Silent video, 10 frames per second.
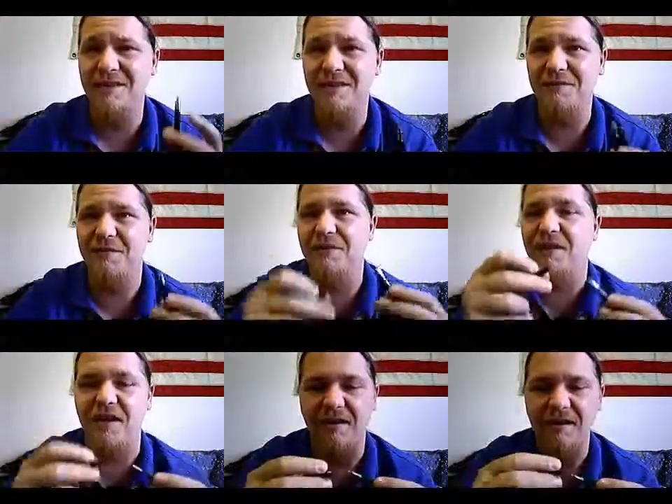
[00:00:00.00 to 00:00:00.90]
Get rid of
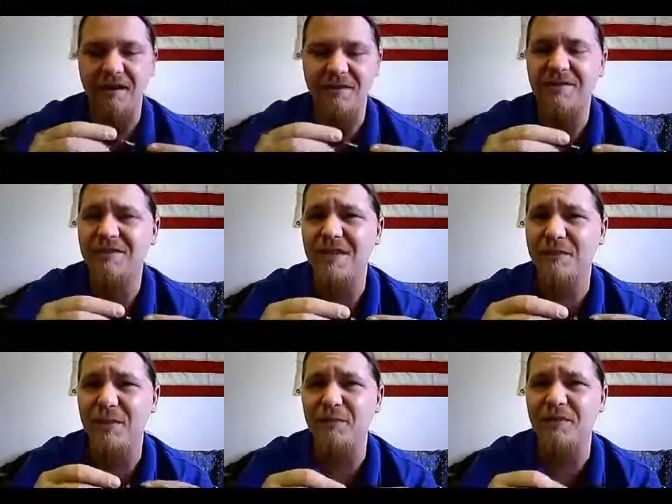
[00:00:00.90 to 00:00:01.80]
that. I've seen a lot
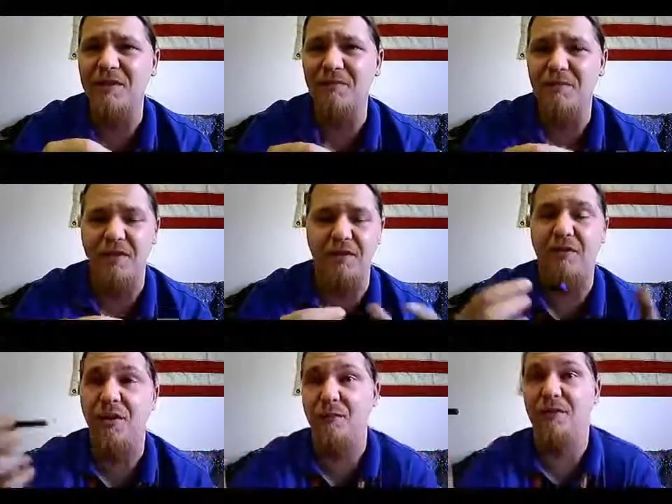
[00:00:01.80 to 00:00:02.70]
of people, they complain,
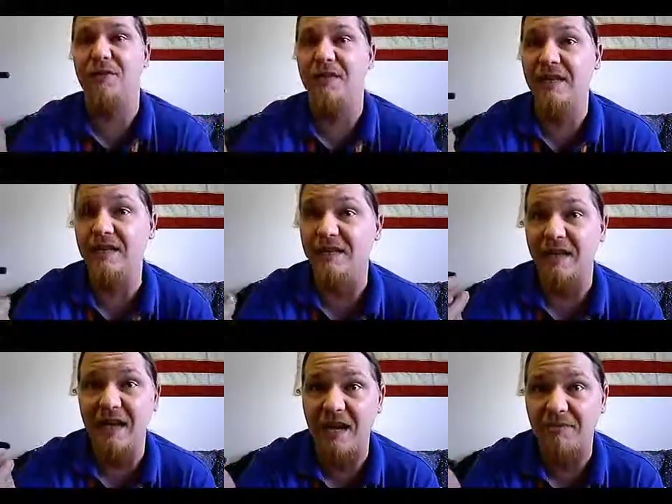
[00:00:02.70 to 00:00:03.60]
oh, I'm only getting
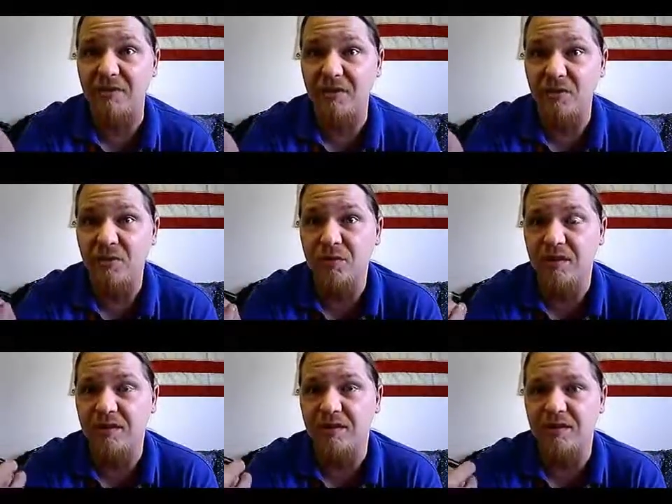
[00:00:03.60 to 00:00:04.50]
like half the solution
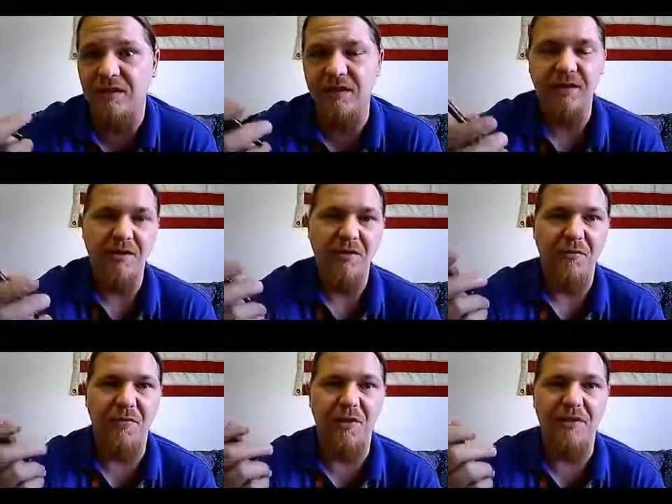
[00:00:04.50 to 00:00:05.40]
that's in there.
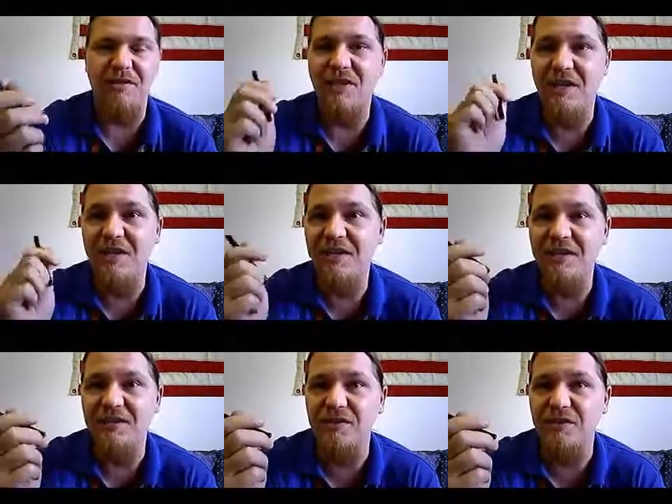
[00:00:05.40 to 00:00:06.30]
Well, it's not hitting
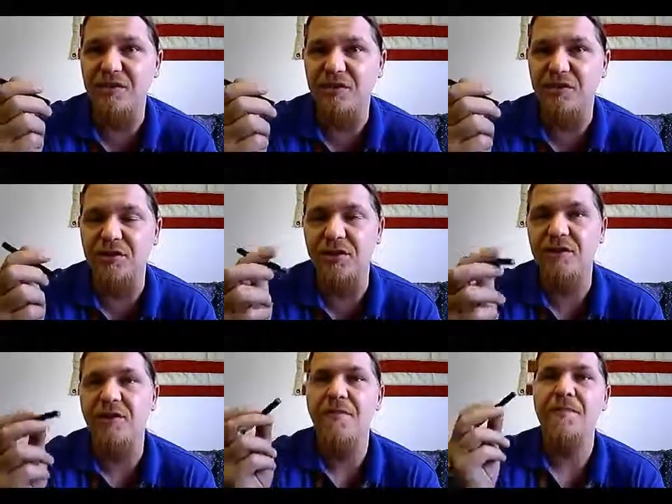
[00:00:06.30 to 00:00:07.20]
as good as it should.